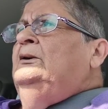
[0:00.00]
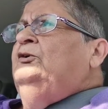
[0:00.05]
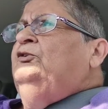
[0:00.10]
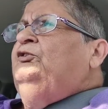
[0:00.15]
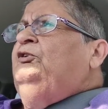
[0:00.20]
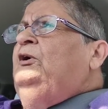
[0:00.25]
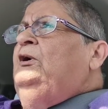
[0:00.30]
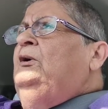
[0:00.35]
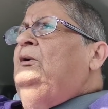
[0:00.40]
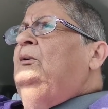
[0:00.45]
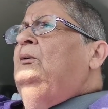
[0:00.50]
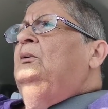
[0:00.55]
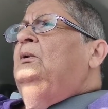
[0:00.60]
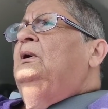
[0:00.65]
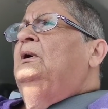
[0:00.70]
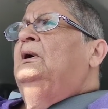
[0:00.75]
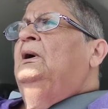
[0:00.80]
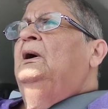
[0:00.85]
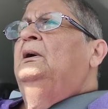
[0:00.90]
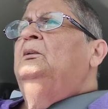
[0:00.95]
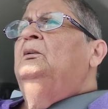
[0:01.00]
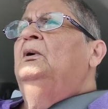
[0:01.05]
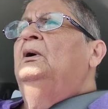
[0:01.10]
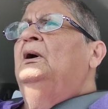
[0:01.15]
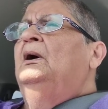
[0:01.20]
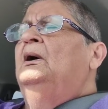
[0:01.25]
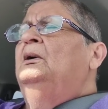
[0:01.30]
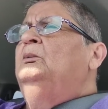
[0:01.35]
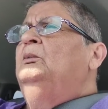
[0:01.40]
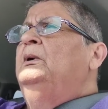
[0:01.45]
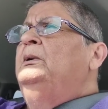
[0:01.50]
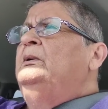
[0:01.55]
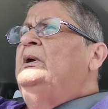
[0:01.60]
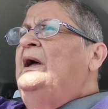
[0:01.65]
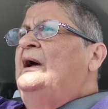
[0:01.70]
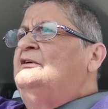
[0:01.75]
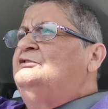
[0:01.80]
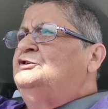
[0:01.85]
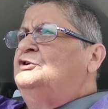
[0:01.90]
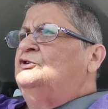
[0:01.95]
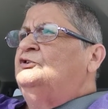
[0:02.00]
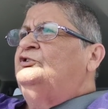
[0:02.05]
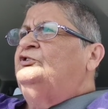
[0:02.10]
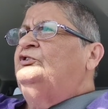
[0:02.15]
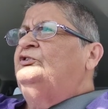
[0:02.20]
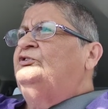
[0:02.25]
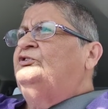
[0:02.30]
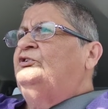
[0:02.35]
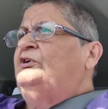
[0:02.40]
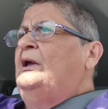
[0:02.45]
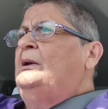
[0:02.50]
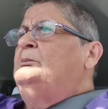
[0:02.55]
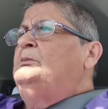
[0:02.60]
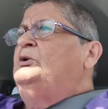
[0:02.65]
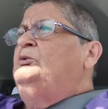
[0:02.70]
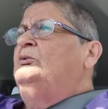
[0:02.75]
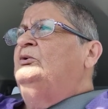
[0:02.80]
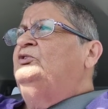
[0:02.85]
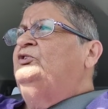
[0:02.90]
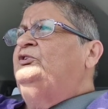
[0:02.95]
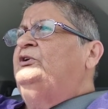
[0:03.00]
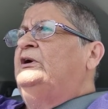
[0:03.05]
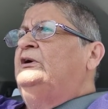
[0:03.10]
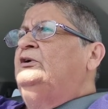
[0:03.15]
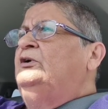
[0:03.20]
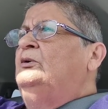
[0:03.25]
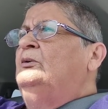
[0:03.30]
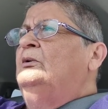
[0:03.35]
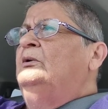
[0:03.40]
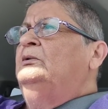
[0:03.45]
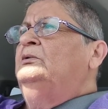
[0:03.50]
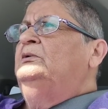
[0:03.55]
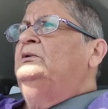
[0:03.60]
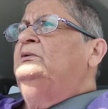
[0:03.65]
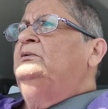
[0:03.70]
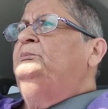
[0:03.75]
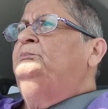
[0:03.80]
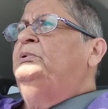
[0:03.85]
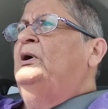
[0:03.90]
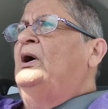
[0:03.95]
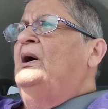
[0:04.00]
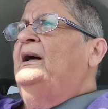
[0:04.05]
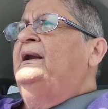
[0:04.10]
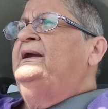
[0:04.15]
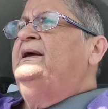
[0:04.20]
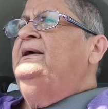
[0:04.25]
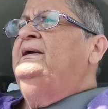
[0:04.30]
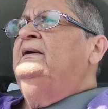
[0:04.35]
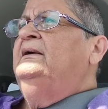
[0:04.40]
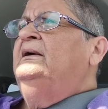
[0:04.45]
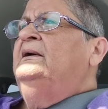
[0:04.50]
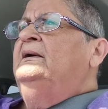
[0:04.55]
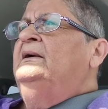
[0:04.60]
so I went after Sammy was done going potty.